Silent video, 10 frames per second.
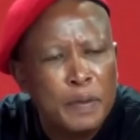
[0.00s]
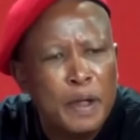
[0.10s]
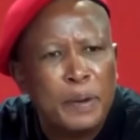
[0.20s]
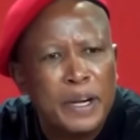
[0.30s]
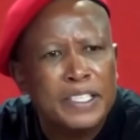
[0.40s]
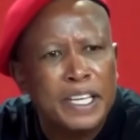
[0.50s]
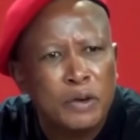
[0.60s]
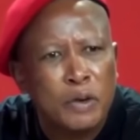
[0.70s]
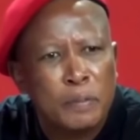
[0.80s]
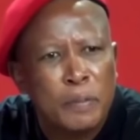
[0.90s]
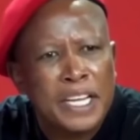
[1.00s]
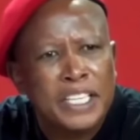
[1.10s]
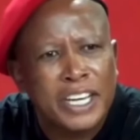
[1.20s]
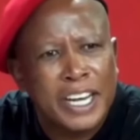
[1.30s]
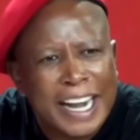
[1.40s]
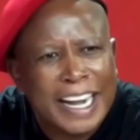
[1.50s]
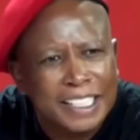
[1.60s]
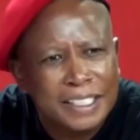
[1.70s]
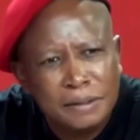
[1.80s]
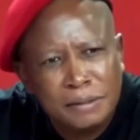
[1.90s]
be a president of my
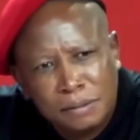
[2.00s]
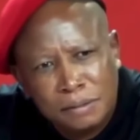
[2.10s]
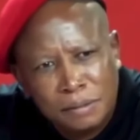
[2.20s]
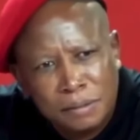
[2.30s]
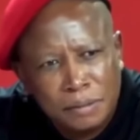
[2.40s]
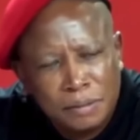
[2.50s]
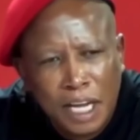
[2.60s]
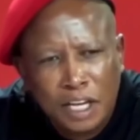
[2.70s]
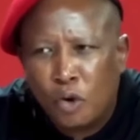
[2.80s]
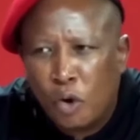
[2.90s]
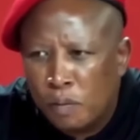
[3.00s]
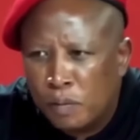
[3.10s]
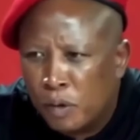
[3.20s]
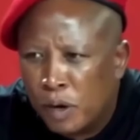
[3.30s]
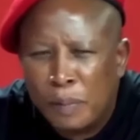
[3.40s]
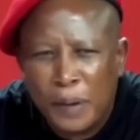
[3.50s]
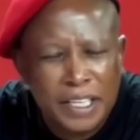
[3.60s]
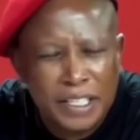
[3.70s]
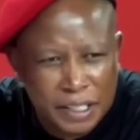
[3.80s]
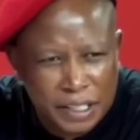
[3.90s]
children at home. We'll
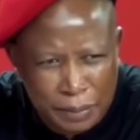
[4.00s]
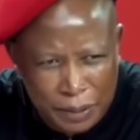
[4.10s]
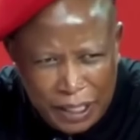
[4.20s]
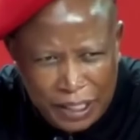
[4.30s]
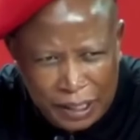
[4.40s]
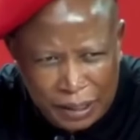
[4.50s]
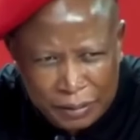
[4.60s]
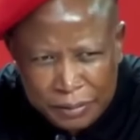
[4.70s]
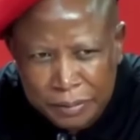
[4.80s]
practice cabinet there.